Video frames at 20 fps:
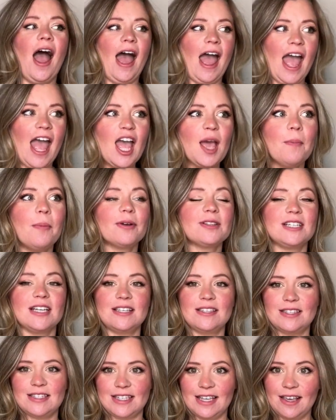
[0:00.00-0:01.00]
able to
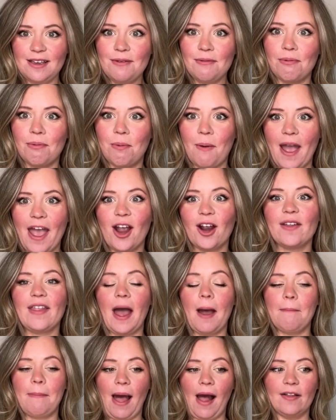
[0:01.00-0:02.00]
see where
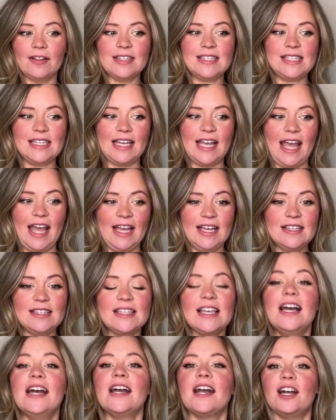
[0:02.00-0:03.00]
that balancing is.
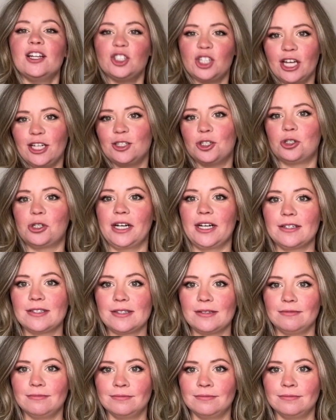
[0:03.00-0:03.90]
Change strings.